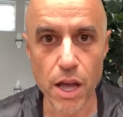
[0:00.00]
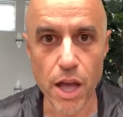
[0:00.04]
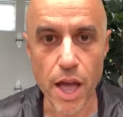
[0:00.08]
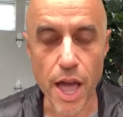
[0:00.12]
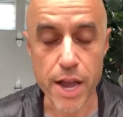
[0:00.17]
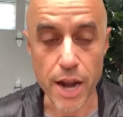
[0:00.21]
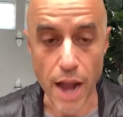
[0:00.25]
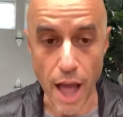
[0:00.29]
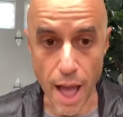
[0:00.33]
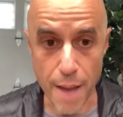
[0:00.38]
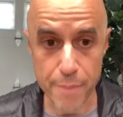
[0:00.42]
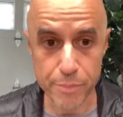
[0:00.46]

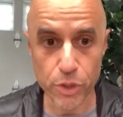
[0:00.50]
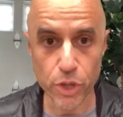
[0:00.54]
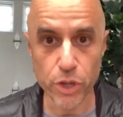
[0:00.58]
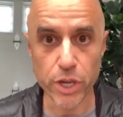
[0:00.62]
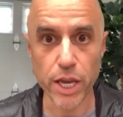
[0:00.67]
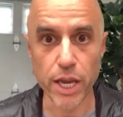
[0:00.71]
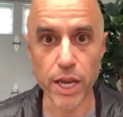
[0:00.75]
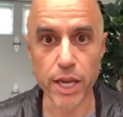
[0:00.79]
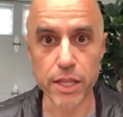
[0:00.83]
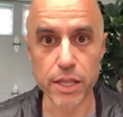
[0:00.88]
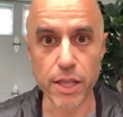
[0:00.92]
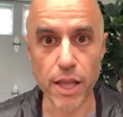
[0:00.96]
And I'm
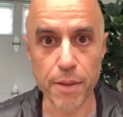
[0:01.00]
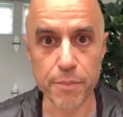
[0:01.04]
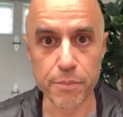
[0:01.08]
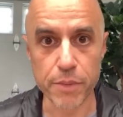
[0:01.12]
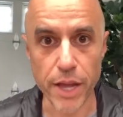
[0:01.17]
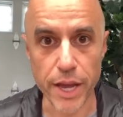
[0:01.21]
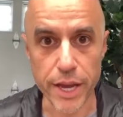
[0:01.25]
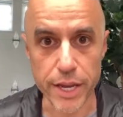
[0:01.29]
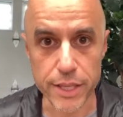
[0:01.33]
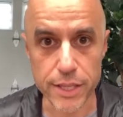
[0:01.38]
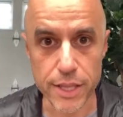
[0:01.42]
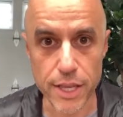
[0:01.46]
looking at them
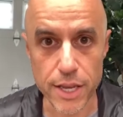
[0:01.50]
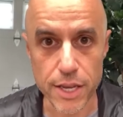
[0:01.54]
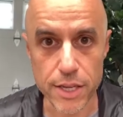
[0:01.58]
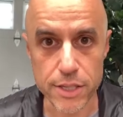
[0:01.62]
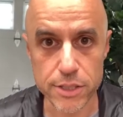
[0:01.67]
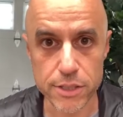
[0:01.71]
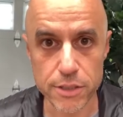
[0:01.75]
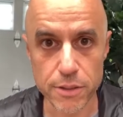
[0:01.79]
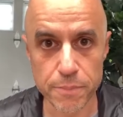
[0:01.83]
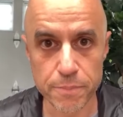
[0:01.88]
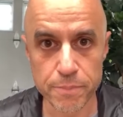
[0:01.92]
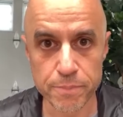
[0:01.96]
like
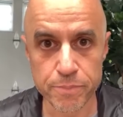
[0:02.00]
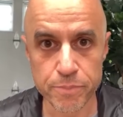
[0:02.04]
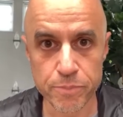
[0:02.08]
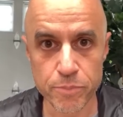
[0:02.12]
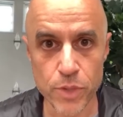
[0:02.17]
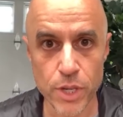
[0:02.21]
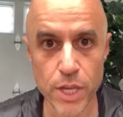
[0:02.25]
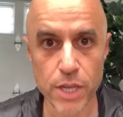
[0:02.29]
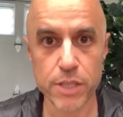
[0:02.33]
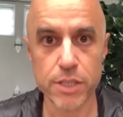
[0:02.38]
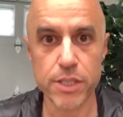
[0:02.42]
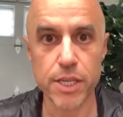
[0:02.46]
this,
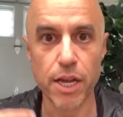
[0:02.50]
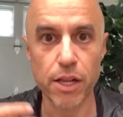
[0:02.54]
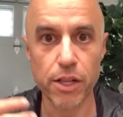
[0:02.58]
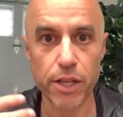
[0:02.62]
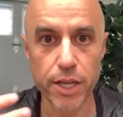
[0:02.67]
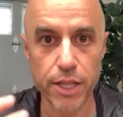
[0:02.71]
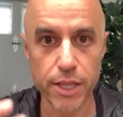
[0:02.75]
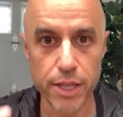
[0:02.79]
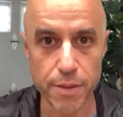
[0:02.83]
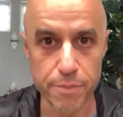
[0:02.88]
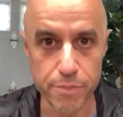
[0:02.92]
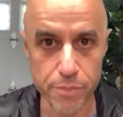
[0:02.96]

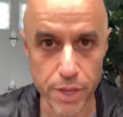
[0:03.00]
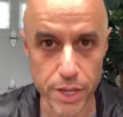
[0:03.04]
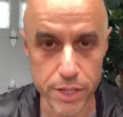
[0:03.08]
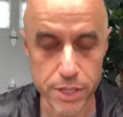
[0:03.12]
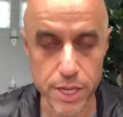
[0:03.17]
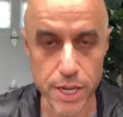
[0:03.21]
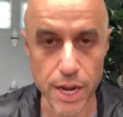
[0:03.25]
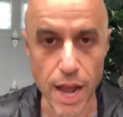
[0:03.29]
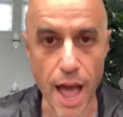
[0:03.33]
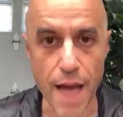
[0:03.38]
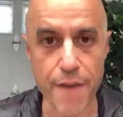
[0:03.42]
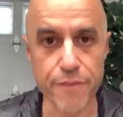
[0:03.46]
telling them
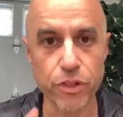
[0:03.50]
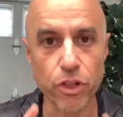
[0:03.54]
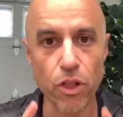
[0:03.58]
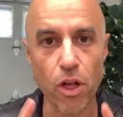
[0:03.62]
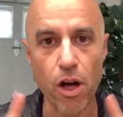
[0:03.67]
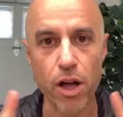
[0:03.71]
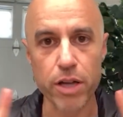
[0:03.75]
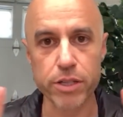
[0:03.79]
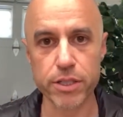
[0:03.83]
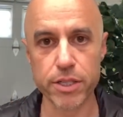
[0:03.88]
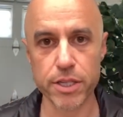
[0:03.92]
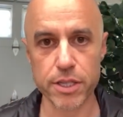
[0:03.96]
this. And I've
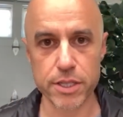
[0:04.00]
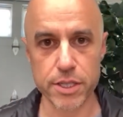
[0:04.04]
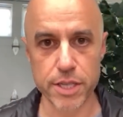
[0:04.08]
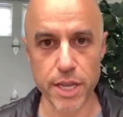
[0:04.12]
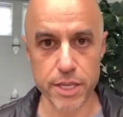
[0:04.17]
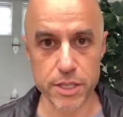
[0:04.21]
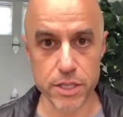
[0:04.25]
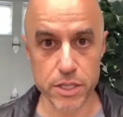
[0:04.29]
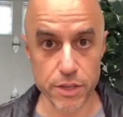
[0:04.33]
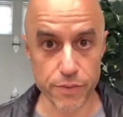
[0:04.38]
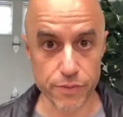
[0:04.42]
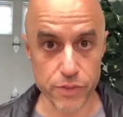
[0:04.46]
lost a
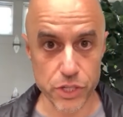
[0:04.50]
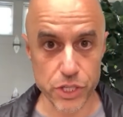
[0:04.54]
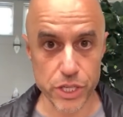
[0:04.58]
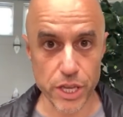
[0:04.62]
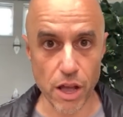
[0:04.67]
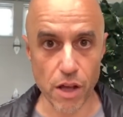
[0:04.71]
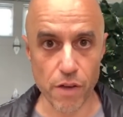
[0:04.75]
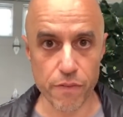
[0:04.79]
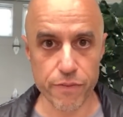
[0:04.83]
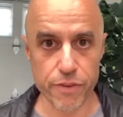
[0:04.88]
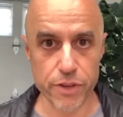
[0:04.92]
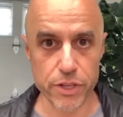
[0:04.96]
sense of
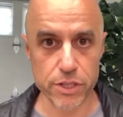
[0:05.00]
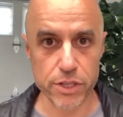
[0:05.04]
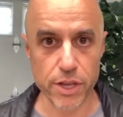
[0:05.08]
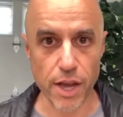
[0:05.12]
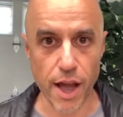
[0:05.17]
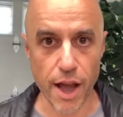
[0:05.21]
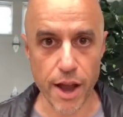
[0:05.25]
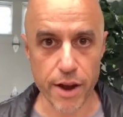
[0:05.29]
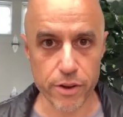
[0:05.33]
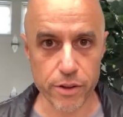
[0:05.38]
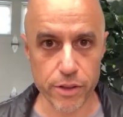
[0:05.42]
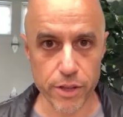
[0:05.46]
self
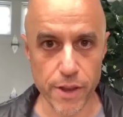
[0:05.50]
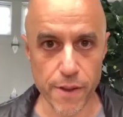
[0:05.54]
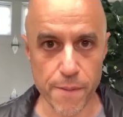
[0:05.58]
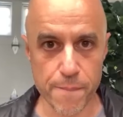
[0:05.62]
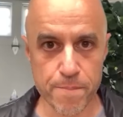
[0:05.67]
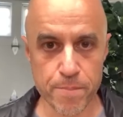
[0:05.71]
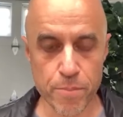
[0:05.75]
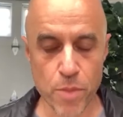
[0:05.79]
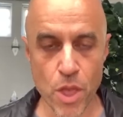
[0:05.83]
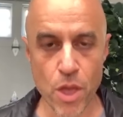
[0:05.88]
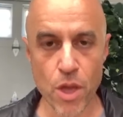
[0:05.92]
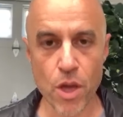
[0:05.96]
entirely.
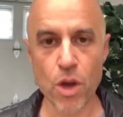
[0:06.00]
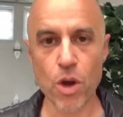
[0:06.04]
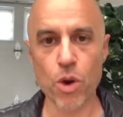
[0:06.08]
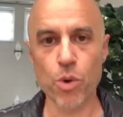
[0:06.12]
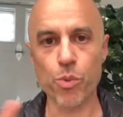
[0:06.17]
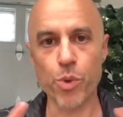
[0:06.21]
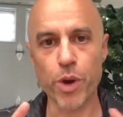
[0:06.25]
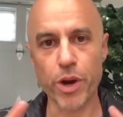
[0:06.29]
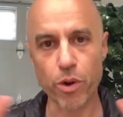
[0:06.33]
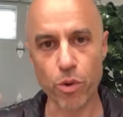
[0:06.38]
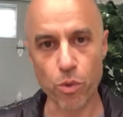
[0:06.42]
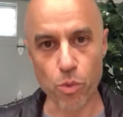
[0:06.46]

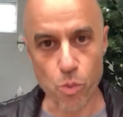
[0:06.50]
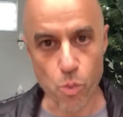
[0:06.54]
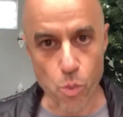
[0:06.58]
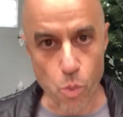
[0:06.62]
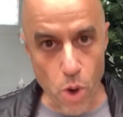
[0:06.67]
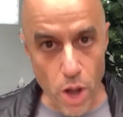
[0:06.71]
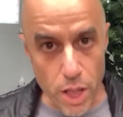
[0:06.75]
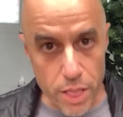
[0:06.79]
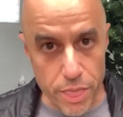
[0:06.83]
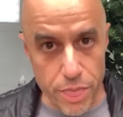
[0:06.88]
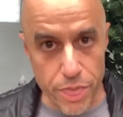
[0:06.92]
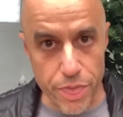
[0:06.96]
We are
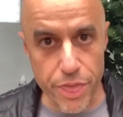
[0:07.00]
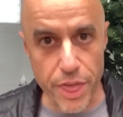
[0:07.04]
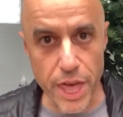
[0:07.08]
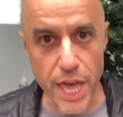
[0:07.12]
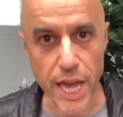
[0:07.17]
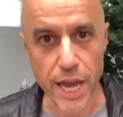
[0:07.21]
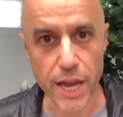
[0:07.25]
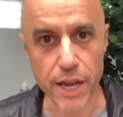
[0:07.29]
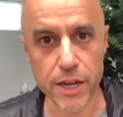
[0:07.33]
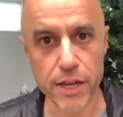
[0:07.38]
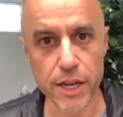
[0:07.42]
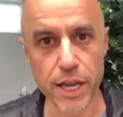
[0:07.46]
one
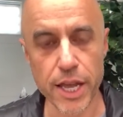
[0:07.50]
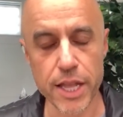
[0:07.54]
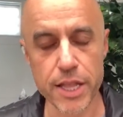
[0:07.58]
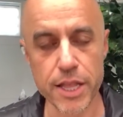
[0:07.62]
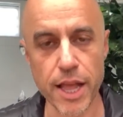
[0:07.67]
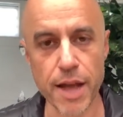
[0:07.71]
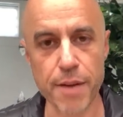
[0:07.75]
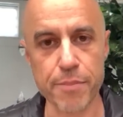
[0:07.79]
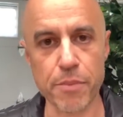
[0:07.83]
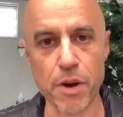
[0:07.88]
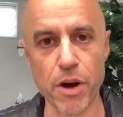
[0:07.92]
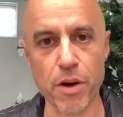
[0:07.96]
thing in
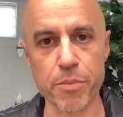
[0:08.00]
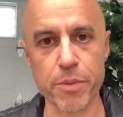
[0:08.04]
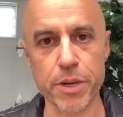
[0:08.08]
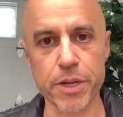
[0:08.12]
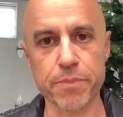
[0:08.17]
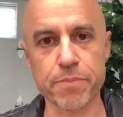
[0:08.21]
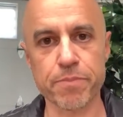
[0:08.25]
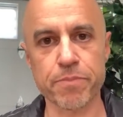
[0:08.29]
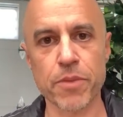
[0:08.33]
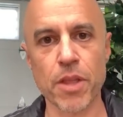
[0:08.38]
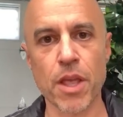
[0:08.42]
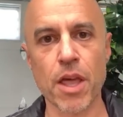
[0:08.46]
that moment.
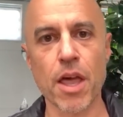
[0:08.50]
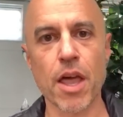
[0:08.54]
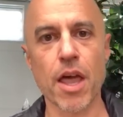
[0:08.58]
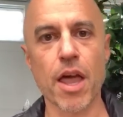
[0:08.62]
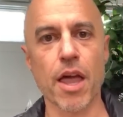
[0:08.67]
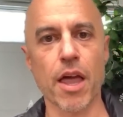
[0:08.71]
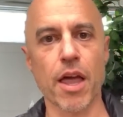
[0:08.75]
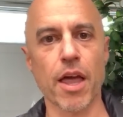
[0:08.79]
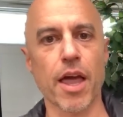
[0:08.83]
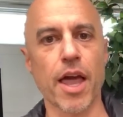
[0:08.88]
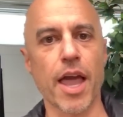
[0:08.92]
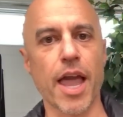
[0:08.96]

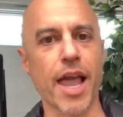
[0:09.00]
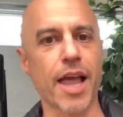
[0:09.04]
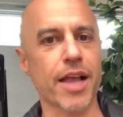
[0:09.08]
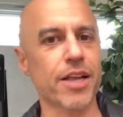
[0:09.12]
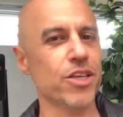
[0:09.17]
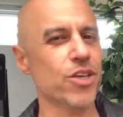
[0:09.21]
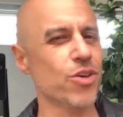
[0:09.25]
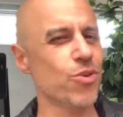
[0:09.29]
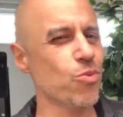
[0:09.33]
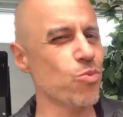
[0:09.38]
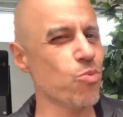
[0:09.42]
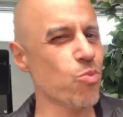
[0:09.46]

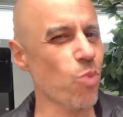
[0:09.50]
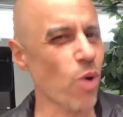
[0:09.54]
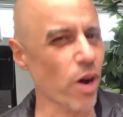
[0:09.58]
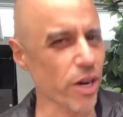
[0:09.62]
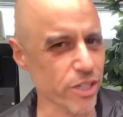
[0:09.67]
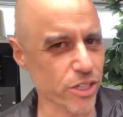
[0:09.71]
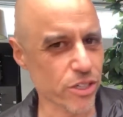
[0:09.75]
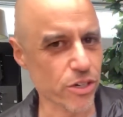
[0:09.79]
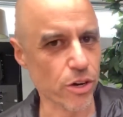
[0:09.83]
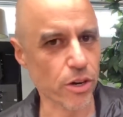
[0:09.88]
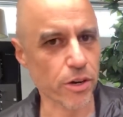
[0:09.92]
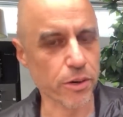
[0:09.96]
And you
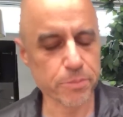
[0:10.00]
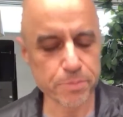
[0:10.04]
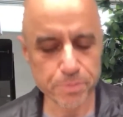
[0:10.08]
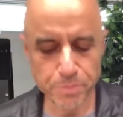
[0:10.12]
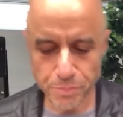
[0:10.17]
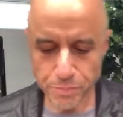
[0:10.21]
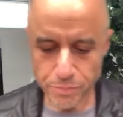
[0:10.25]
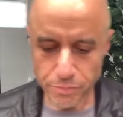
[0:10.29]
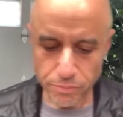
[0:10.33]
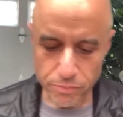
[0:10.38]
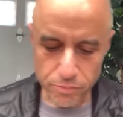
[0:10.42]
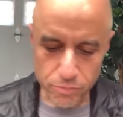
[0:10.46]
wonder
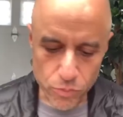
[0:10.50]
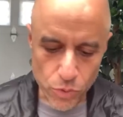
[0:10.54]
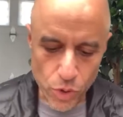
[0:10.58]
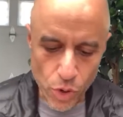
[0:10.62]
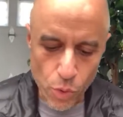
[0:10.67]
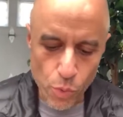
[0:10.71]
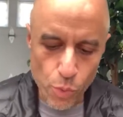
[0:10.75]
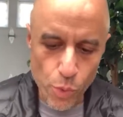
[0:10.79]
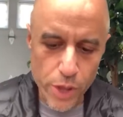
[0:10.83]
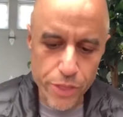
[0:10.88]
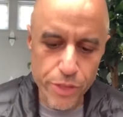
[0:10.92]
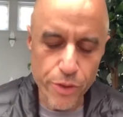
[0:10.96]

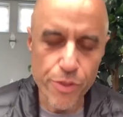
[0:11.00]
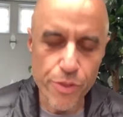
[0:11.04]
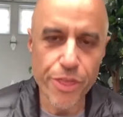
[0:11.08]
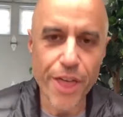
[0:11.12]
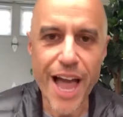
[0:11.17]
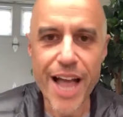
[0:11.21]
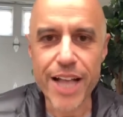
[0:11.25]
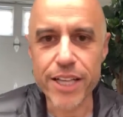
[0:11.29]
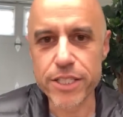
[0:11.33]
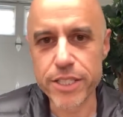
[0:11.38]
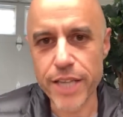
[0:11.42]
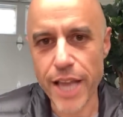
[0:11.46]
whether
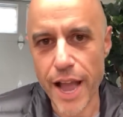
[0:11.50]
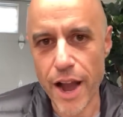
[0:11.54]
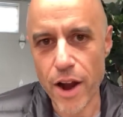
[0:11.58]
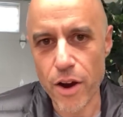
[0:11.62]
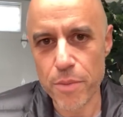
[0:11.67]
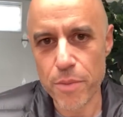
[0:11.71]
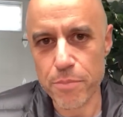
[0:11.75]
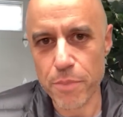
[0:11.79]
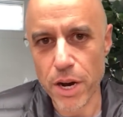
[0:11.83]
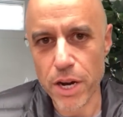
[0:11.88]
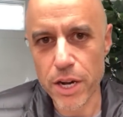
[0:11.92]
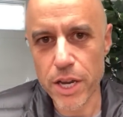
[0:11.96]
that's
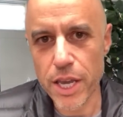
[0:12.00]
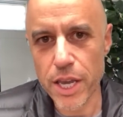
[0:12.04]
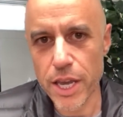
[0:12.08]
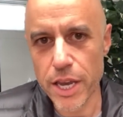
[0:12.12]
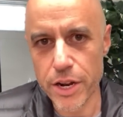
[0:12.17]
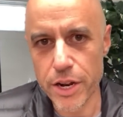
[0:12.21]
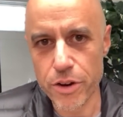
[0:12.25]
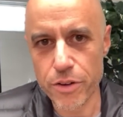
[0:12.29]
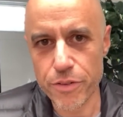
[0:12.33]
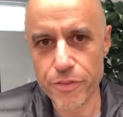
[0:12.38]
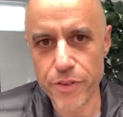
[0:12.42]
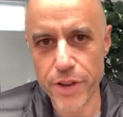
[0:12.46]
our monkey
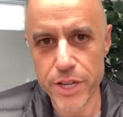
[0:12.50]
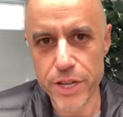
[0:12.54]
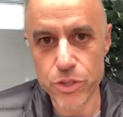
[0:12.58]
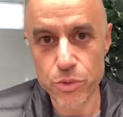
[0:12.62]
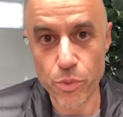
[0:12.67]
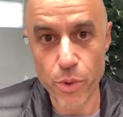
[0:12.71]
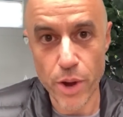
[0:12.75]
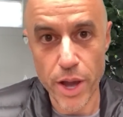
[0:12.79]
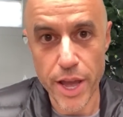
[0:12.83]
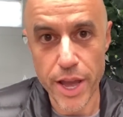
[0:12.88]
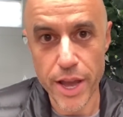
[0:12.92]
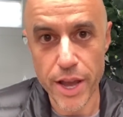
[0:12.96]

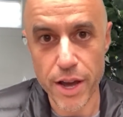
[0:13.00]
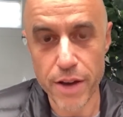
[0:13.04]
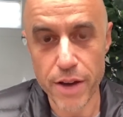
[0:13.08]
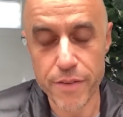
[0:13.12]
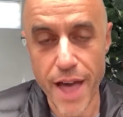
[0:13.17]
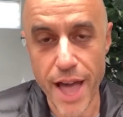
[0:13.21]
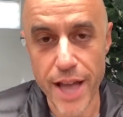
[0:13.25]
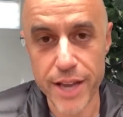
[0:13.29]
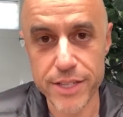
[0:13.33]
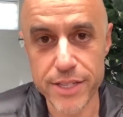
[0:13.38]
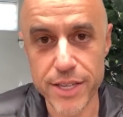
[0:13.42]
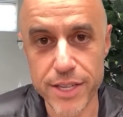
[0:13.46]
interface way of
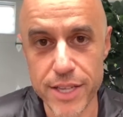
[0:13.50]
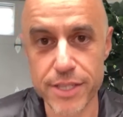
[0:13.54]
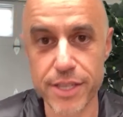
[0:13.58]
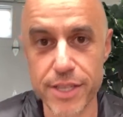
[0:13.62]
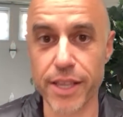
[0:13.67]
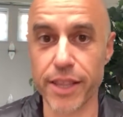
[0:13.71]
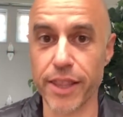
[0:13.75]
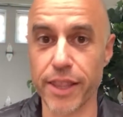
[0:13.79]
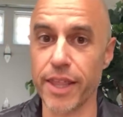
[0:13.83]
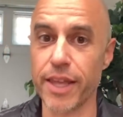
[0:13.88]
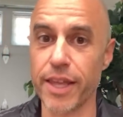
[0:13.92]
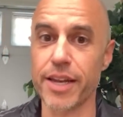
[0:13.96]

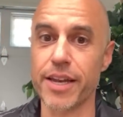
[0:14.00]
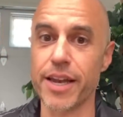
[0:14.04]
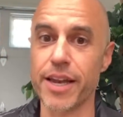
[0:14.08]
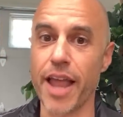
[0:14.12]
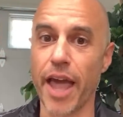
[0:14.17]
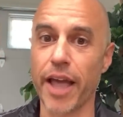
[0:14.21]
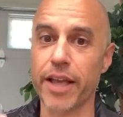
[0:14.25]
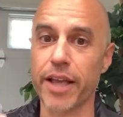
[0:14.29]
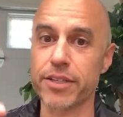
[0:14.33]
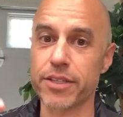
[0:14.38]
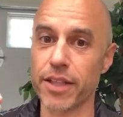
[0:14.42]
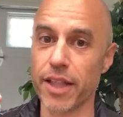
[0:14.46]
accessing the
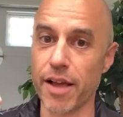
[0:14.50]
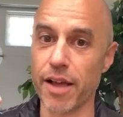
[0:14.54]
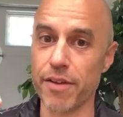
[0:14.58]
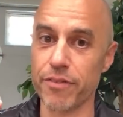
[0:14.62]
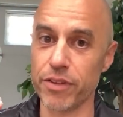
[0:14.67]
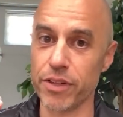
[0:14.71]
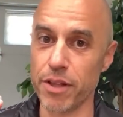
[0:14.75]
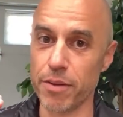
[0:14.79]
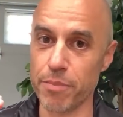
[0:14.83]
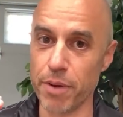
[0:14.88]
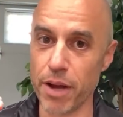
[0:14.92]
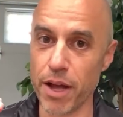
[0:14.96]
next
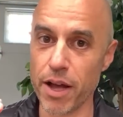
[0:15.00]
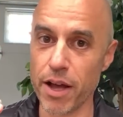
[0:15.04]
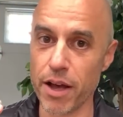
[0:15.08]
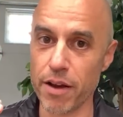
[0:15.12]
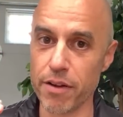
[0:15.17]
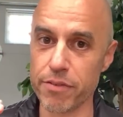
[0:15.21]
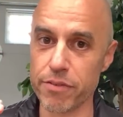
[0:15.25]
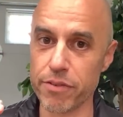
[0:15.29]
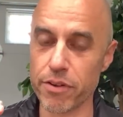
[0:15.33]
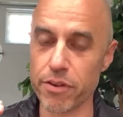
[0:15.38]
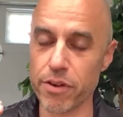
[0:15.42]
level above.